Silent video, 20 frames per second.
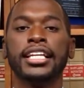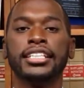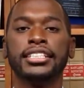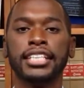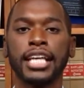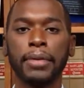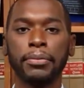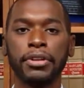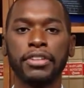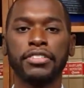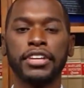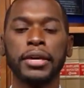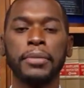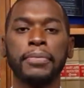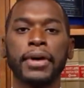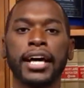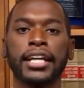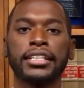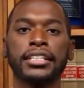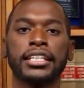An example of
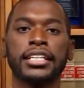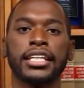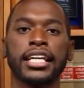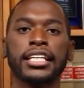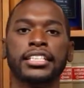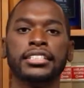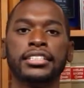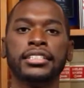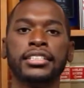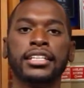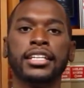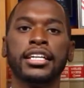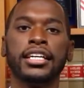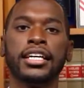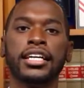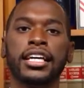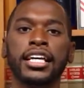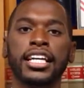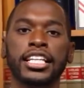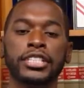impact litigation
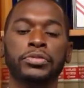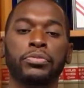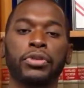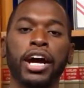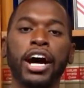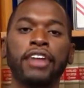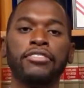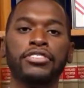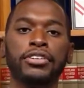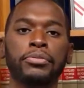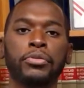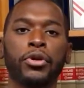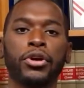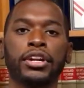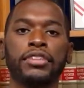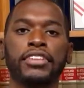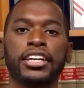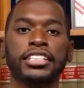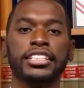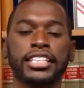is Brown v.
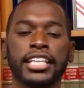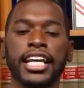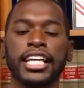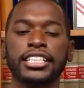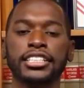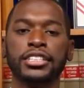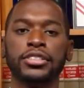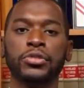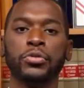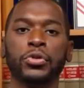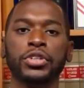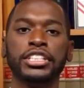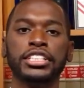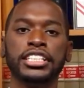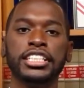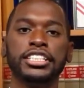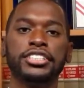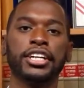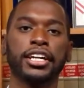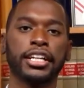Board of Education,
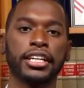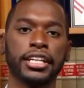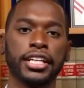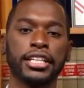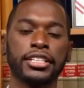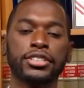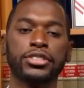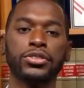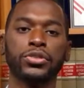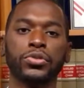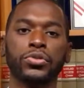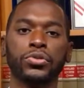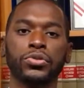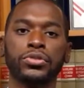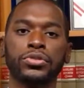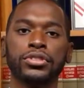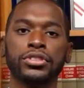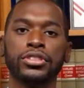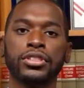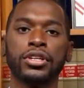which desegregated
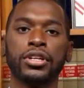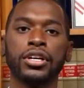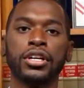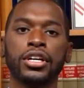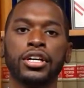schools.